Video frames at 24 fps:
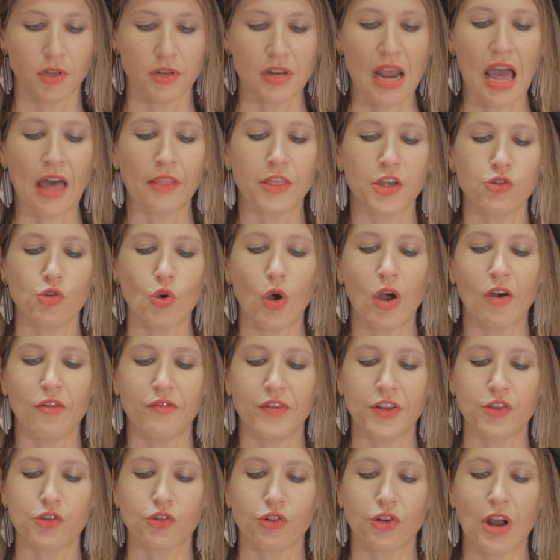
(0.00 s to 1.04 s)
Now that you are a
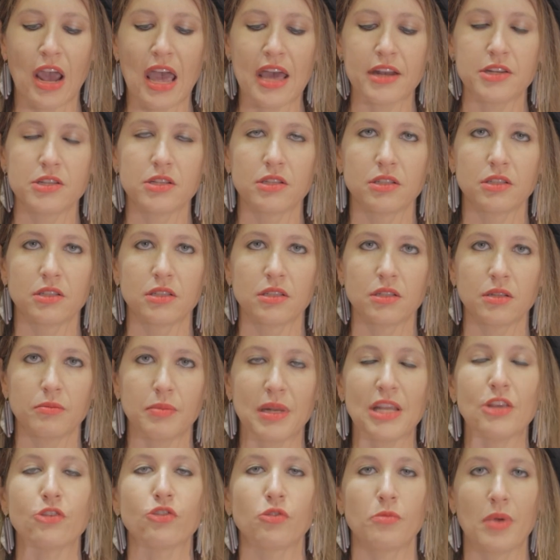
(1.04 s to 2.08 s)
WITS grad,
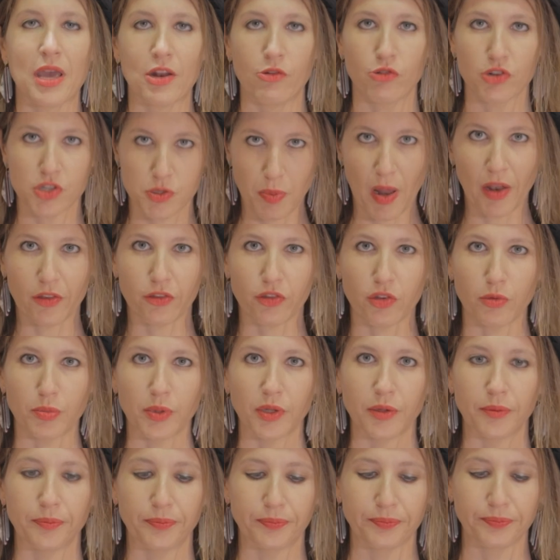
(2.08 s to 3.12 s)
please remain
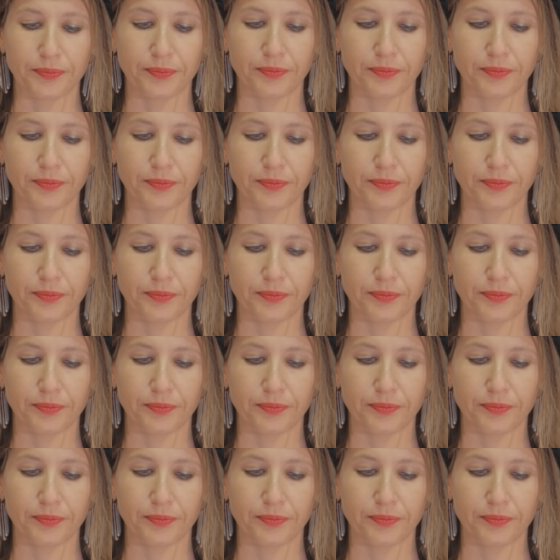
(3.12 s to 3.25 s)
responsible.